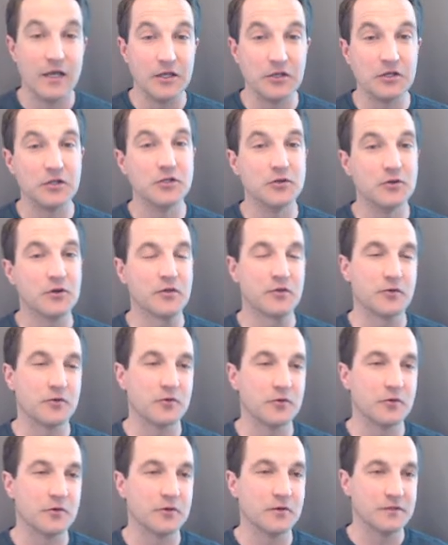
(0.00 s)
You can do it
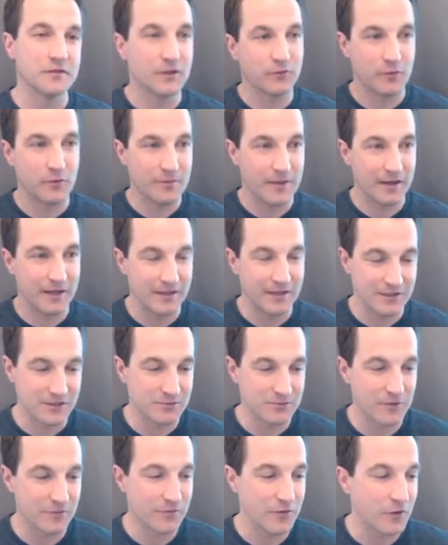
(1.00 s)
through a different
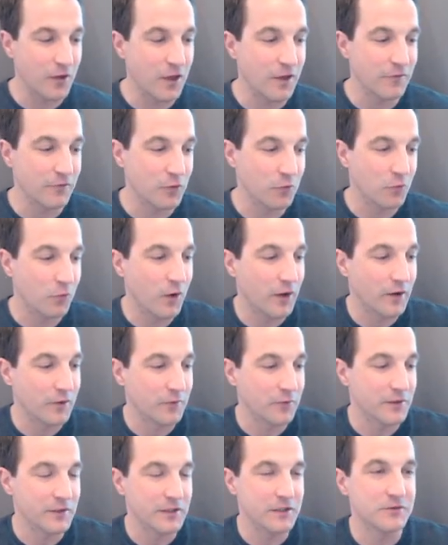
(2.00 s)
mechanism if you want to
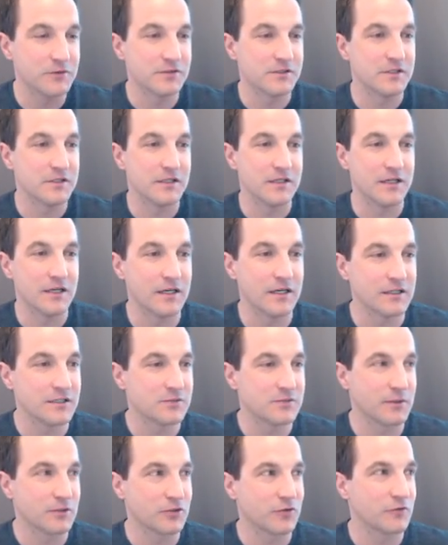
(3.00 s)
really use the
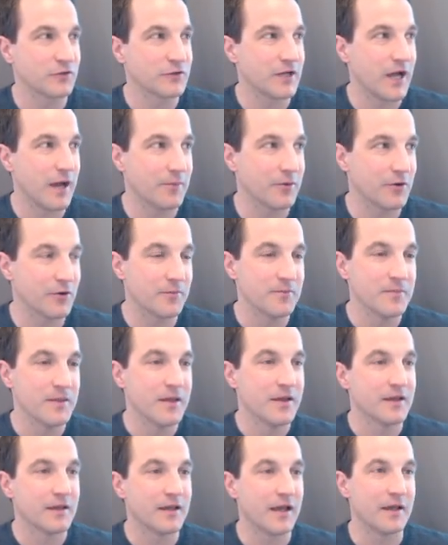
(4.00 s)
spectrophotometer,
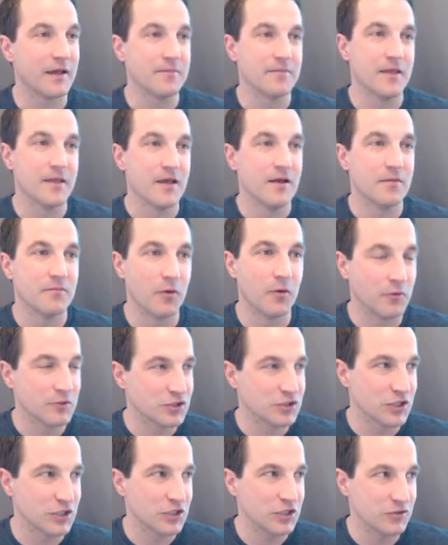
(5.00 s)
okay? But we're
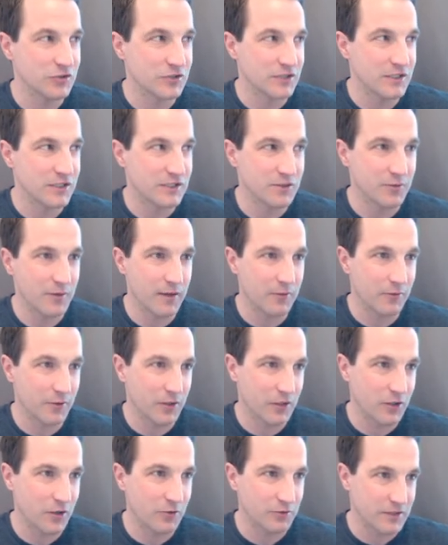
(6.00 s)
just going to use the easy way. We're
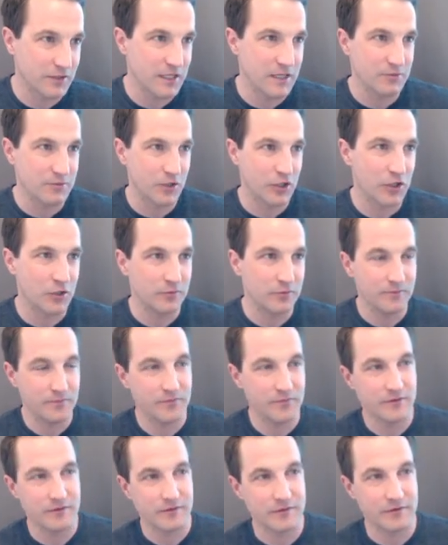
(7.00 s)
going to go with the HemoQ.
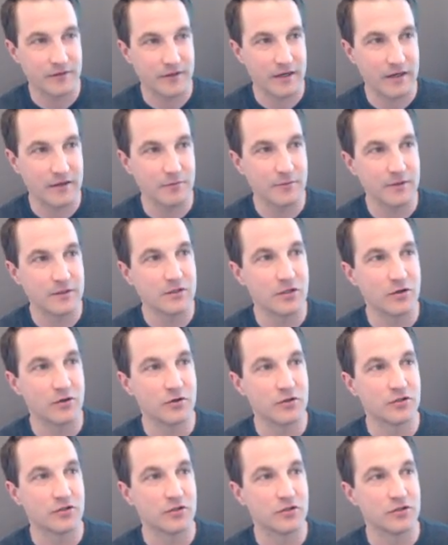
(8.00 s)
All right, we
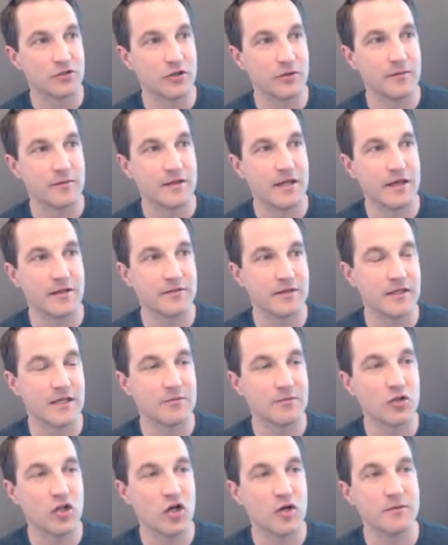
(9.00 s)
determined that the
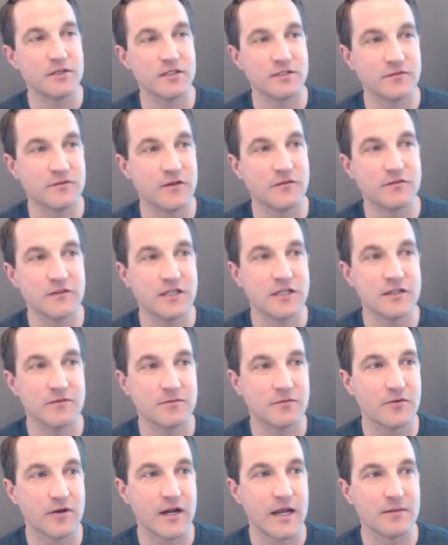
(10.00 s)
hemoglobin is
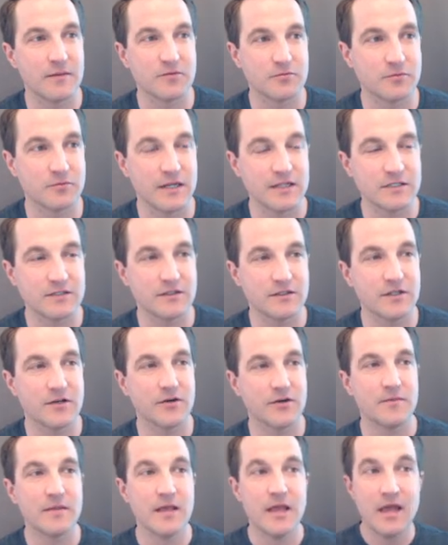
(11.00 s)
15 grams per
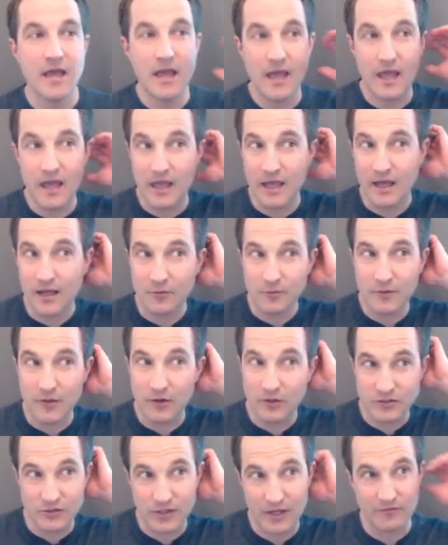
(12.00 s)
deciliter, and we
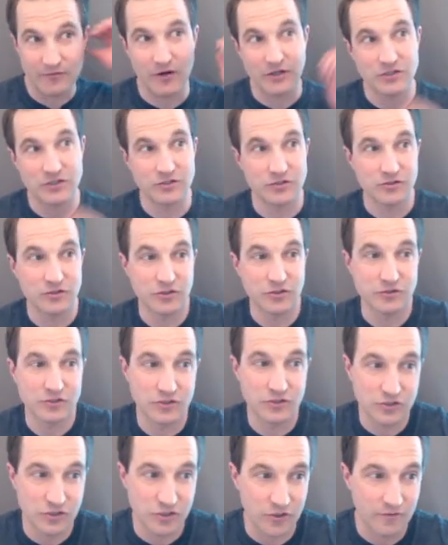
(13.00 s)
also have our oxygen
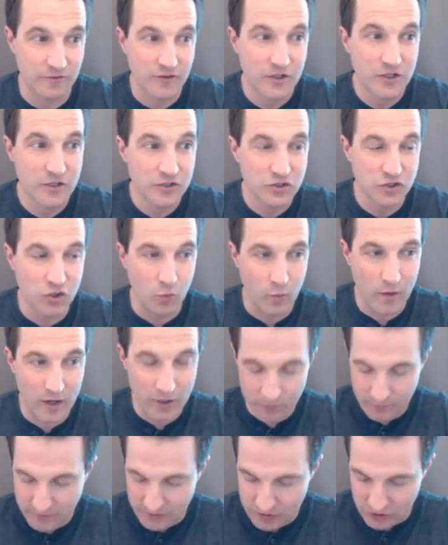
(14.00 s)
dissociation curve. So
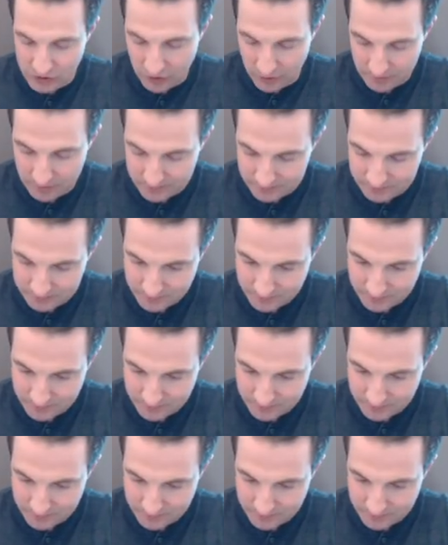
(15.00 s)
where do we start?